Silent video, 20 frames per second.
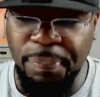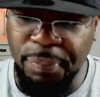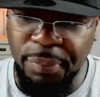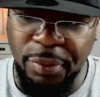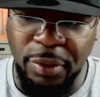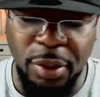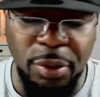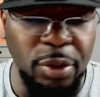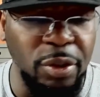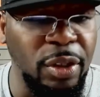
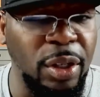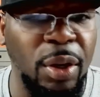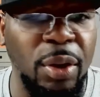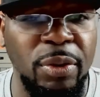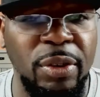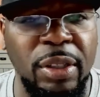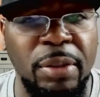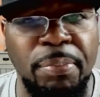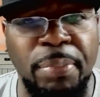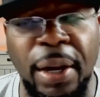We used to go
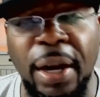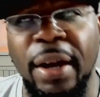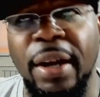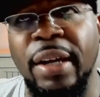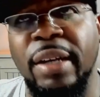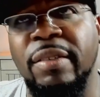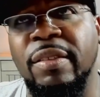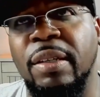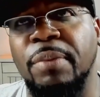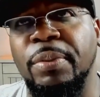to the
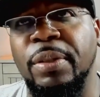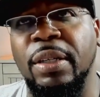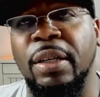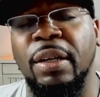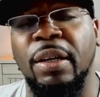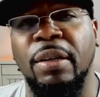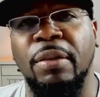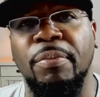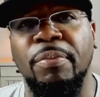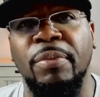barracks up in
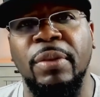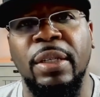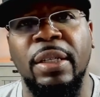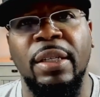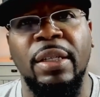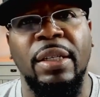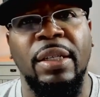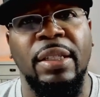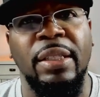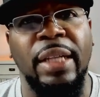
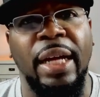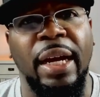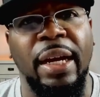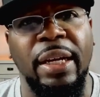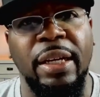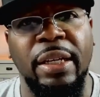down